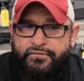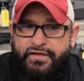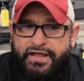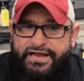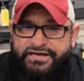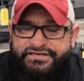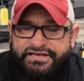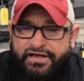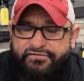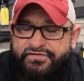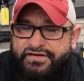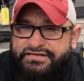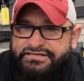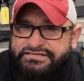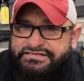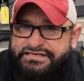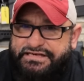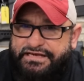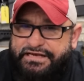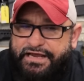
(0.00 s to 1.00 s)
ATF didn't
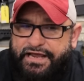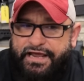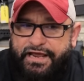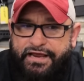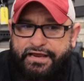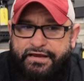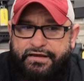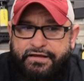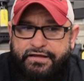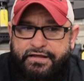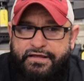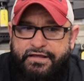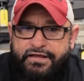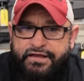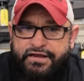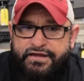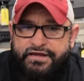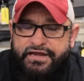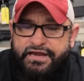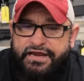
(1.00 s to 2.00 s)
see a
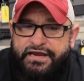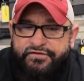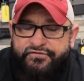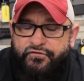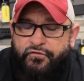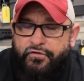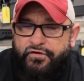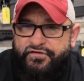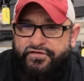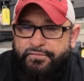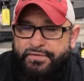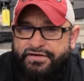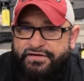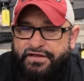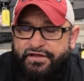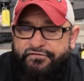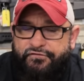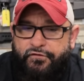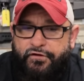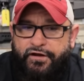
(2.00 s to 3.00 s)
need for it to be
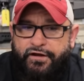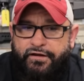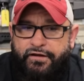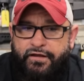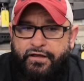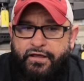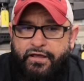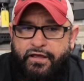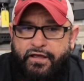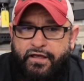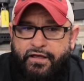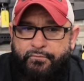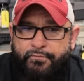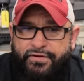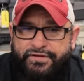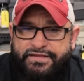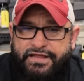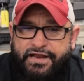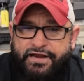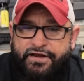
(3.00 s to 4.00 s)
different.
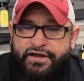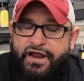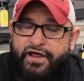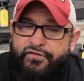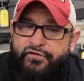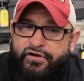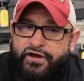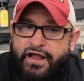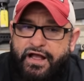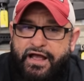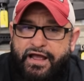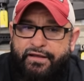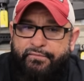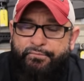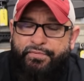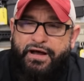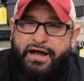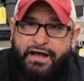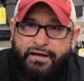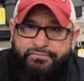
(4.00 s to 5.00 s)
But then another guy
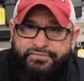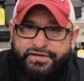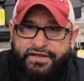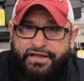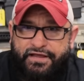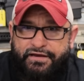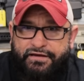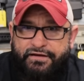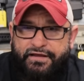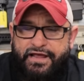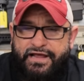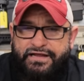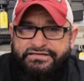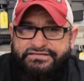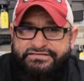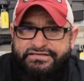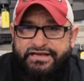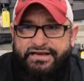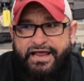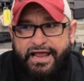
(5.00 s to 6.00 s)
popped in and
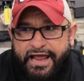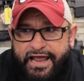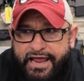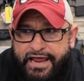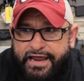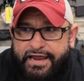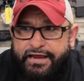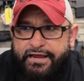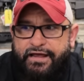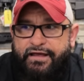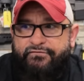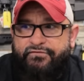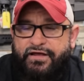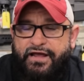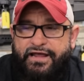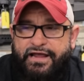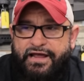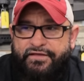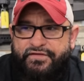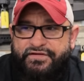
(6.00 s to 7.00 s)
said, Hey,
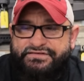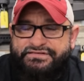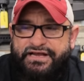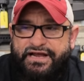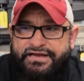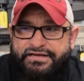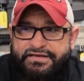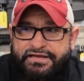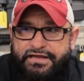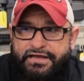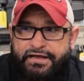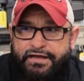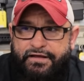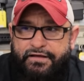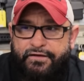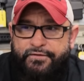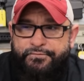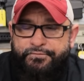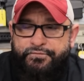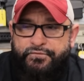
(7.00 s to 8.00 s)
I, I had this
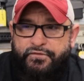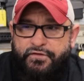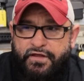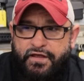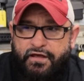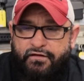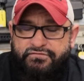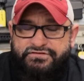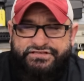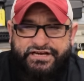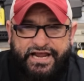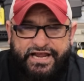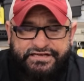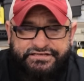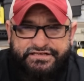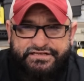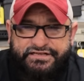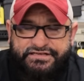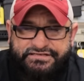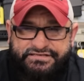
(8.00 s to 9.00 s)
idea of
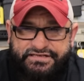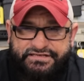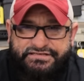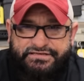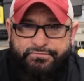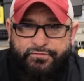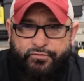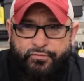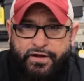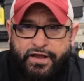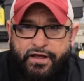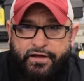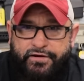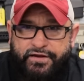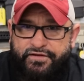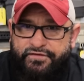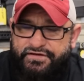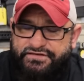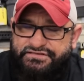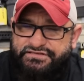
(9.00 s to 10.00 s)
changing the system around,
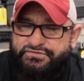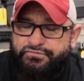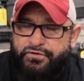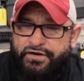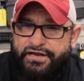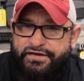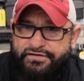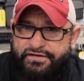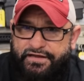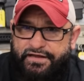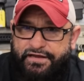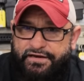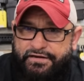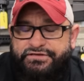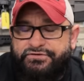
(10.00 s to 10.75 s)
and this is what I did.